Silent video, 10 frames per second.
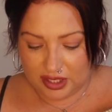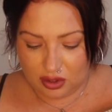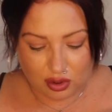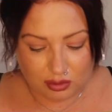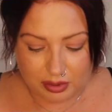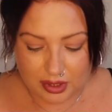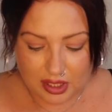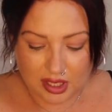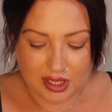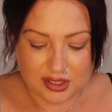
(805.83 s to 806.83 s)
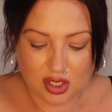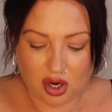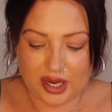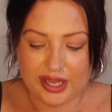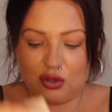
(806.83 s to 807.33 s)
it up,
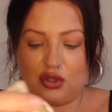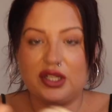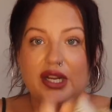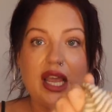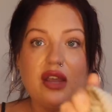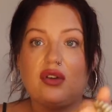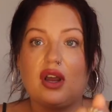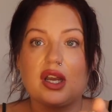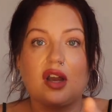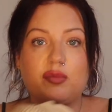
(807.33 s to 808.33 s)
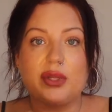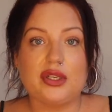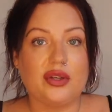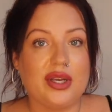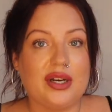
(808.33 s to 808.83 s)
tie it underneath like I've been
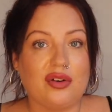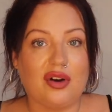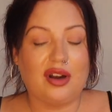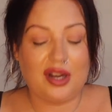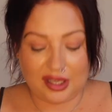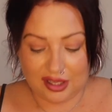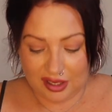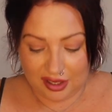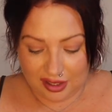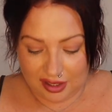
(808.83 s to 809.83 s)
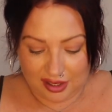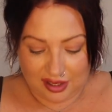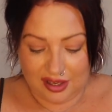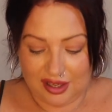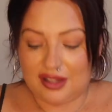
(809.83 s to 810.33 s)
doing. All right.
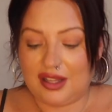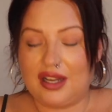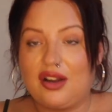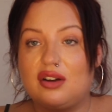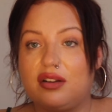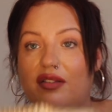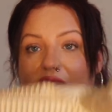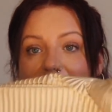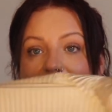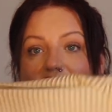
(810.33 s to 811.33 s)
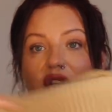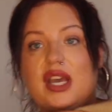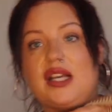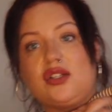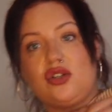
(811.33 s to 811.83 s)
That kind of thing. So
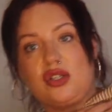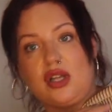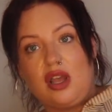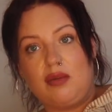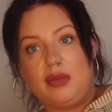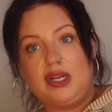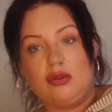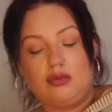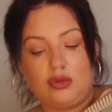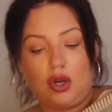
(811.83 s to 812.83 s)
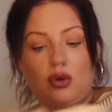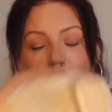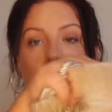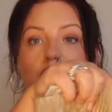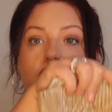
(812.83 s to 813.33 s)
yeah, it's just a little
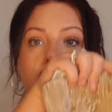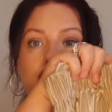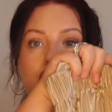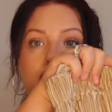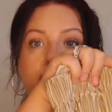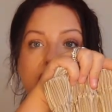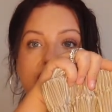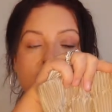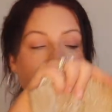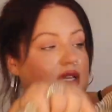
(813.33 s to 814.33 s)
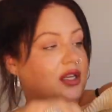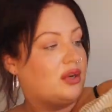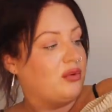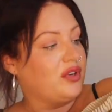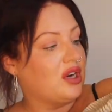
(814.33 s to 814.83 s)
gold two-piece, you
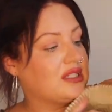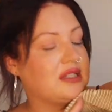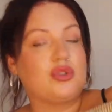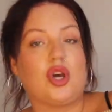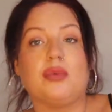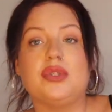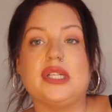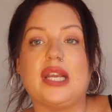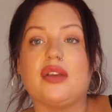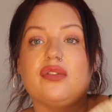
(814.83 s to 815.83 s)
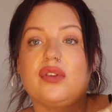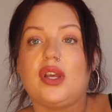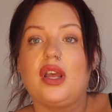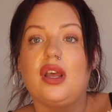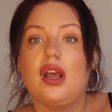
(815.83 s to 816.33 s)
know, with a nice little top underneath.
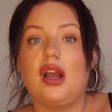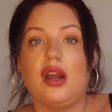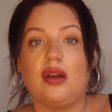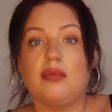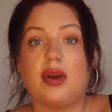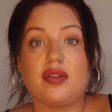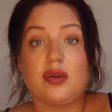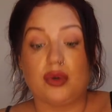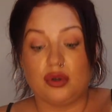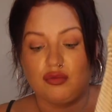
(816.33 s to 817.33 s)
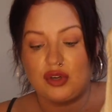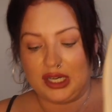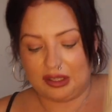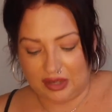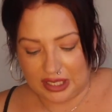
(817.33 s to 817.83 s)
I think would look
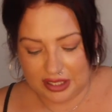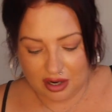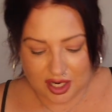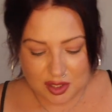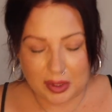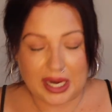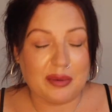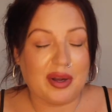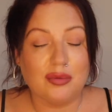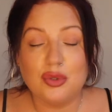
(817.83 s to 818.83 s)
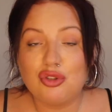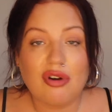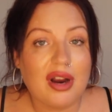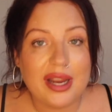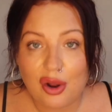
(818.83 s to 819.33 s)
really, really nice. Well, anyway, we'll
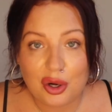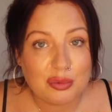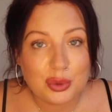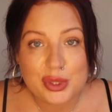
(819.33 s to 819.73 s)
try it on and we'll